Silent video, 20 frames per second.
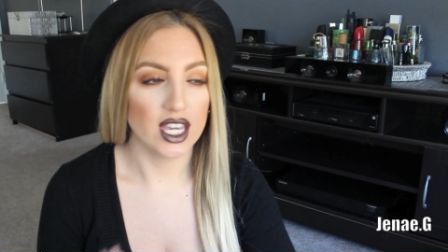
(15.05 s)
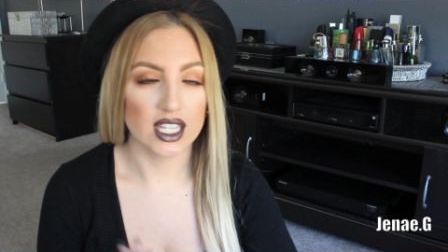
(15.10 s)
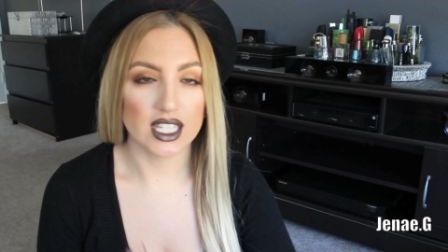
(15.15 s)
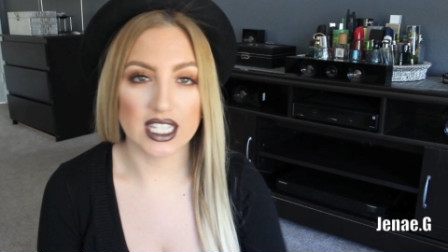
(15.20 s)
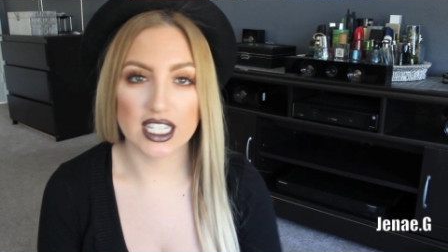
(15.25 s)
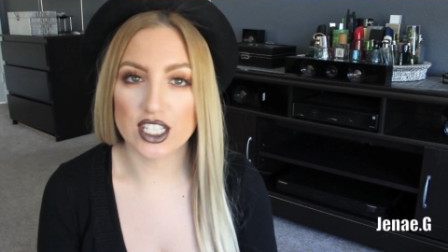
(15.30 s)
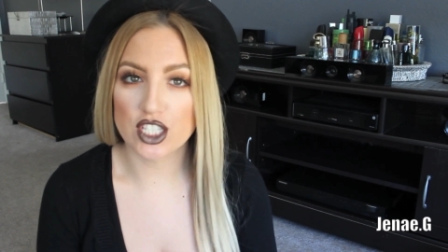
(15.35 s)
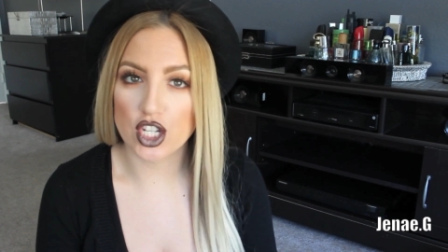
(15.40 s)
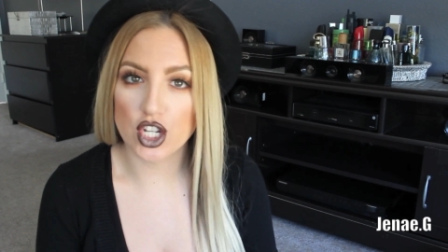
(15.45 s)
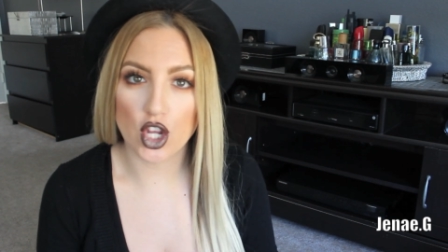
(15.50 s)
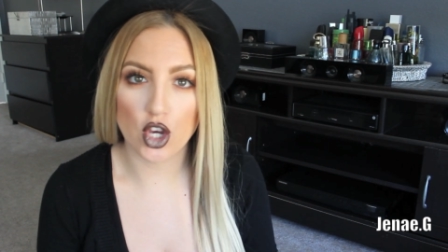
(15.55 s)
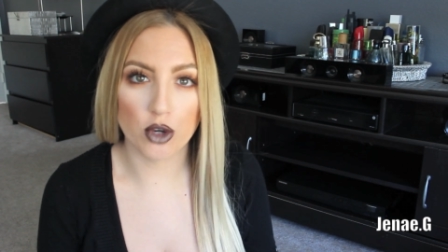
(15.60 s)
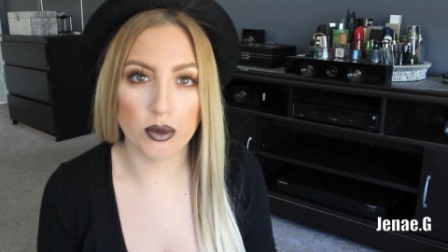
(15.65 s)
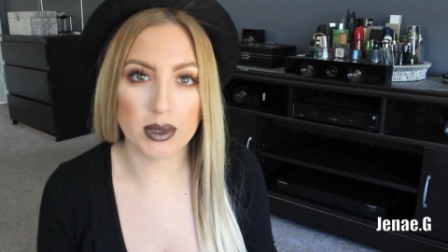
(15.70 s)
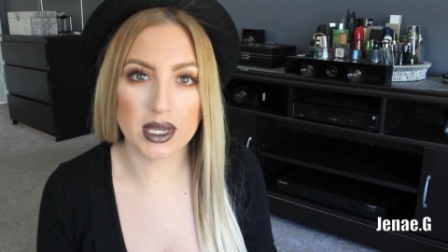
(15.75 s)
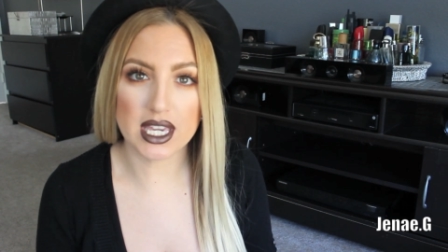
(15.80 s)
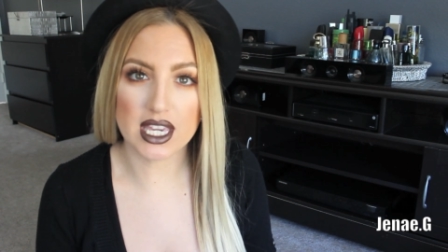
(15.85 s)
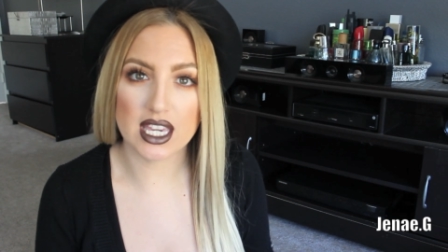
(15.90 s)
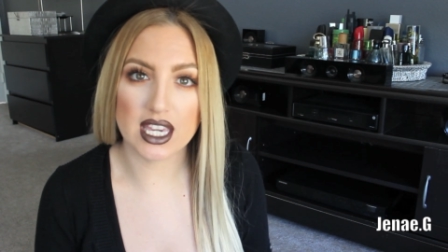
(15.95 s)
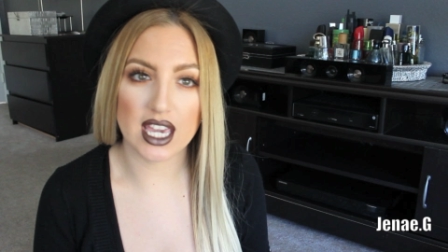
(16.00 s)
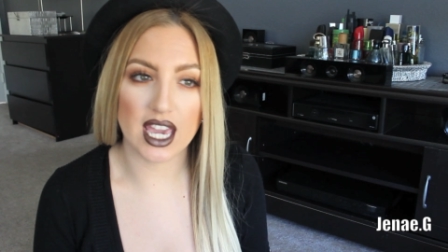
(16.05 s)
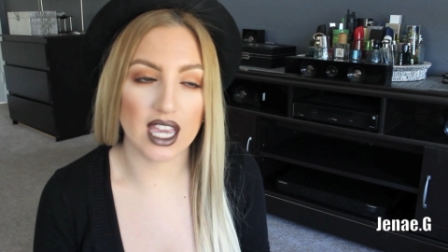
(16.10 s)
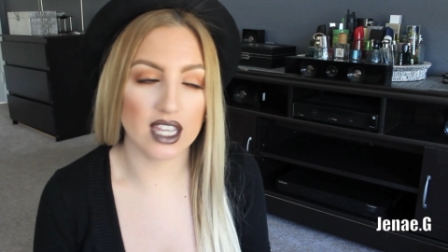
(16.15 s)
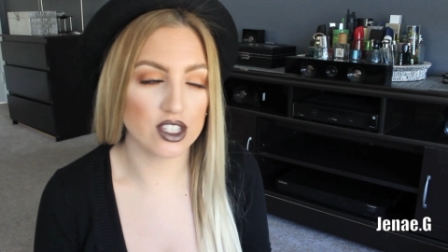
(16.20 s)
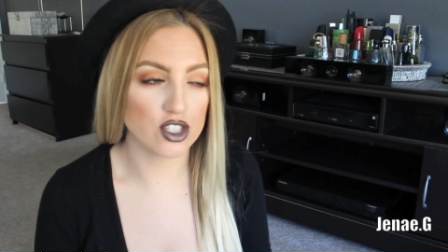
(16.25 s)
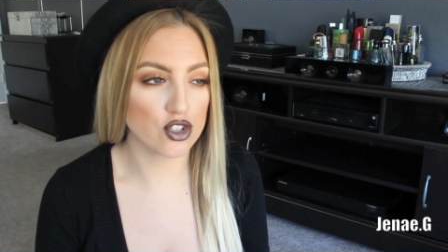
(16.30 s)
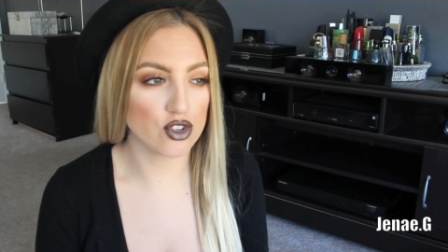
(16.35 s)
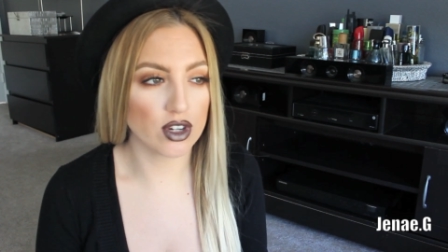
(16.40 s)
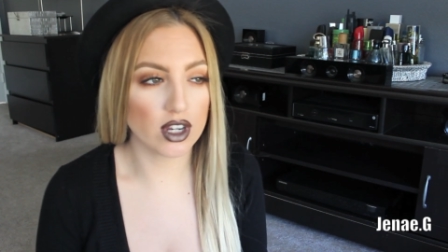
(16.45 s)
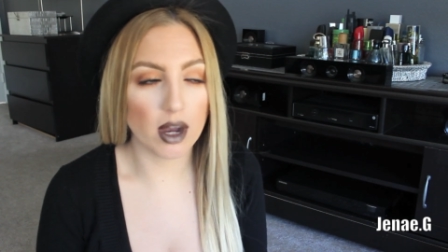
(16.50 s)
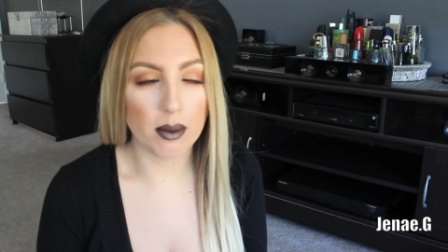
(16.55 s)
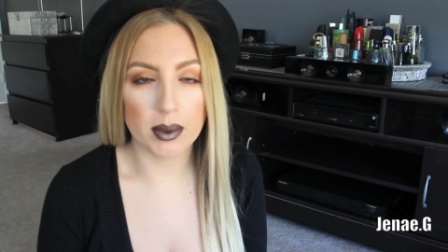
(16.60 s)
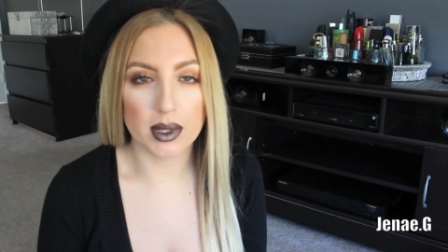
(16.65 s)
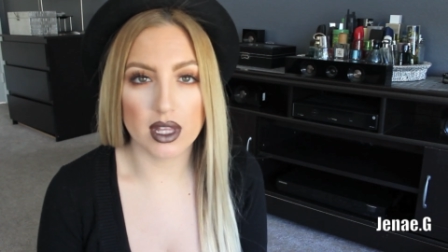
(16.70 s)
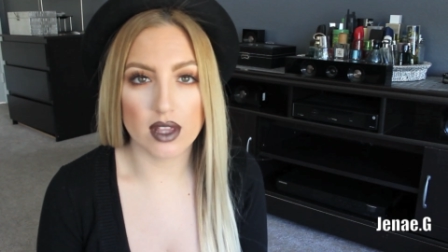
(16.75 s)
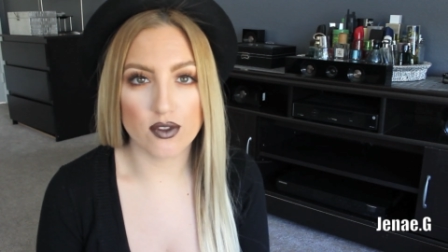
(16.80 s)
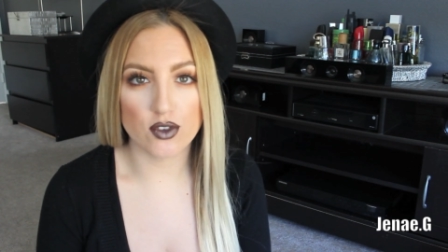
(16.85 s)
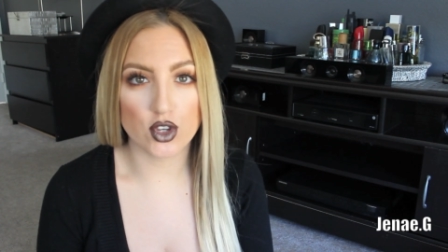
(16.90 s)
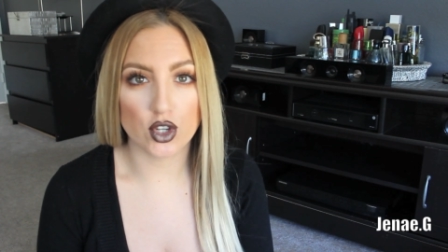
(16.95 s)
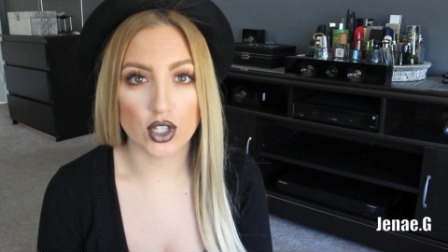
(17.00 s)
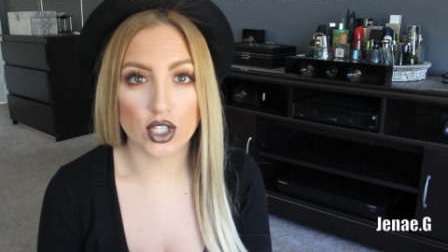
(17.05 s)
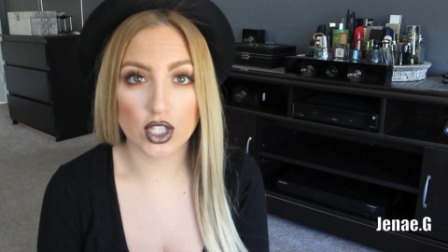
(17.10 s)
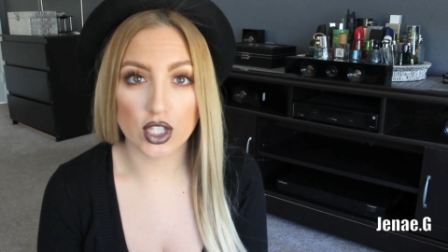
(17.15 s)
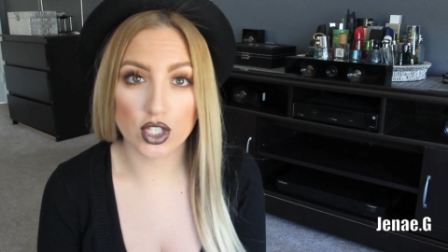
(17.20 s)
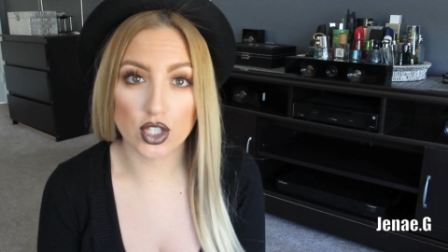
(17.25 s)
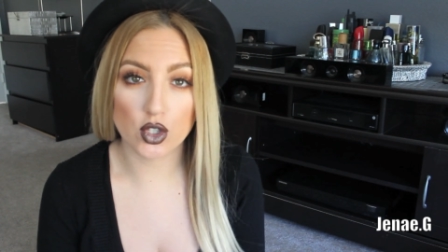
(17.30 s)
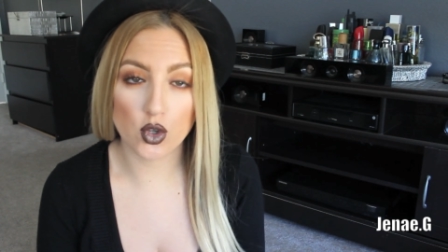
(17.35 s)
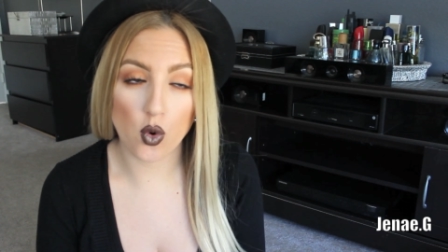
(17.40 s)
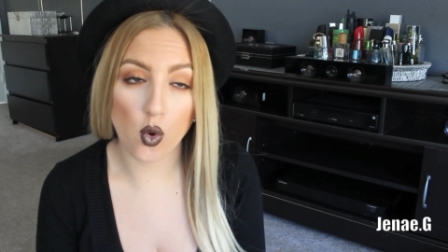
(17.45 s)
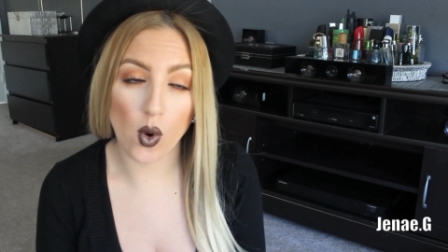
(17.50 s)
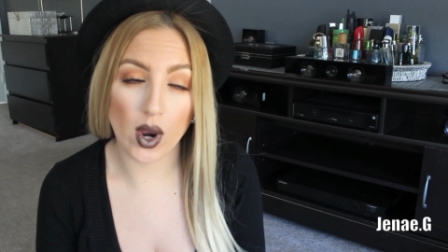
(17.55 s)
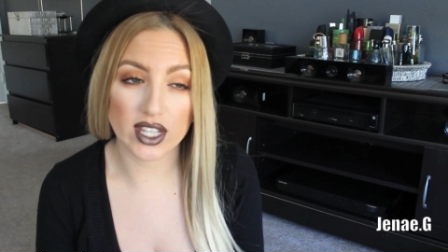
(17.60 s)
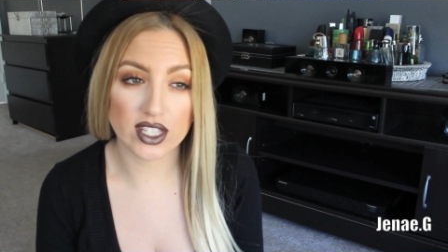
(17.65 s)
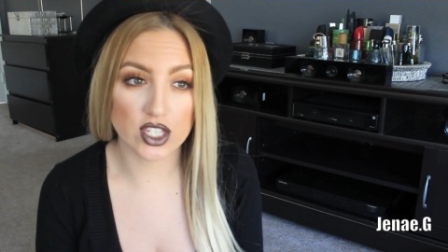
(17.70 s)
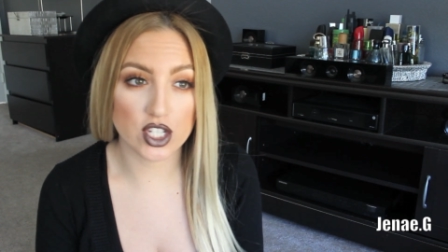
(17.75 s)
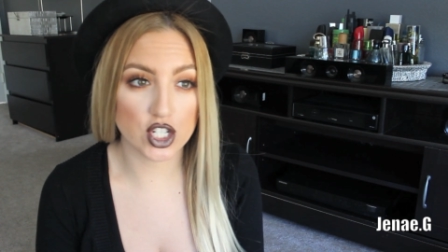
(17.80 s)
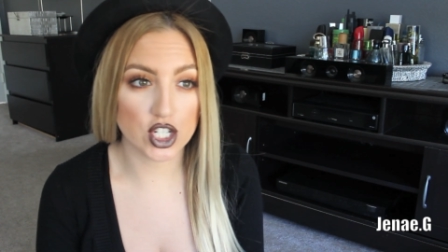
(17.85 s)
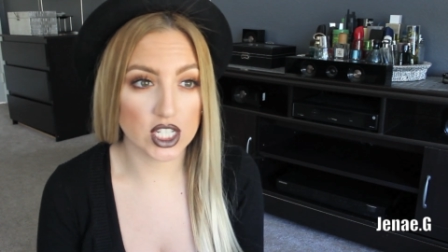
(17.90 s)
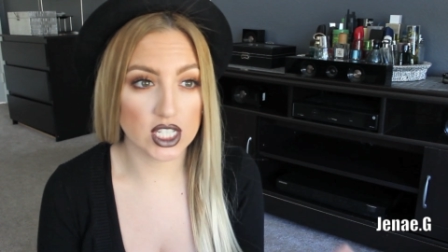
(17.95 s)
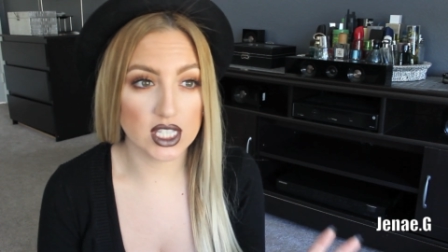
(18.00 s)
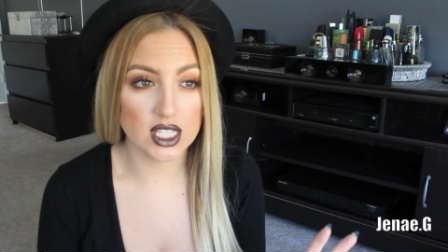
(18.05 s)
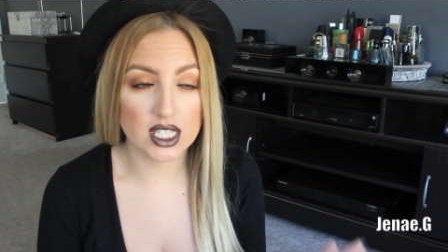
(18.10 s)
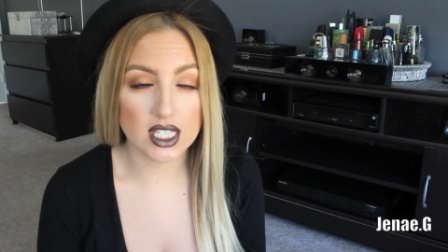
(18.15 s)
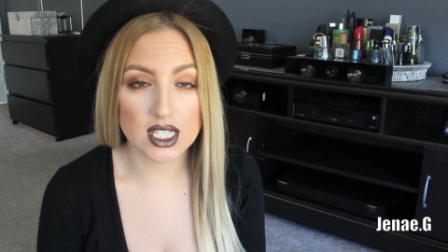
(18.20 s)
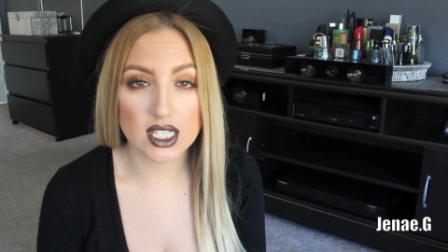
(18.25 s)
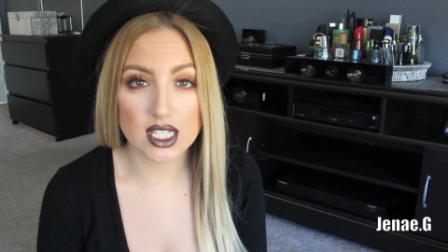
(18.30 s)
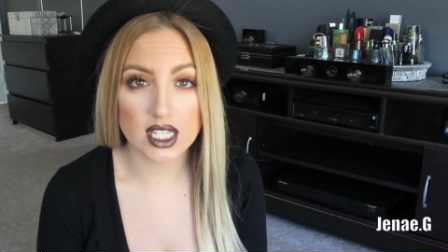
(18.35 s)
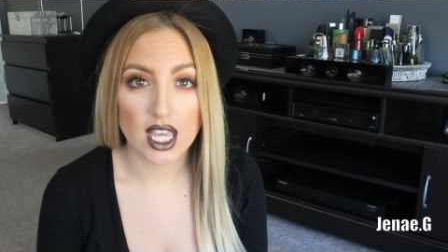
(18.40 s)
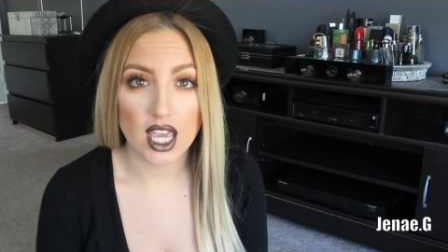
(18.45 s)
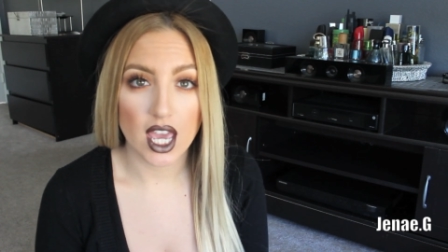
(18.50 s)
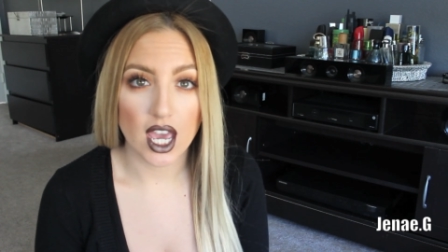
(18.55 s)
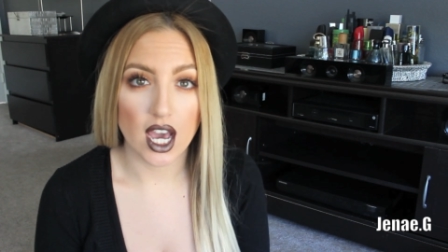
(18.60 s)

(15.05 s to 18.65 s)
get to know me, answer a couple of your questions.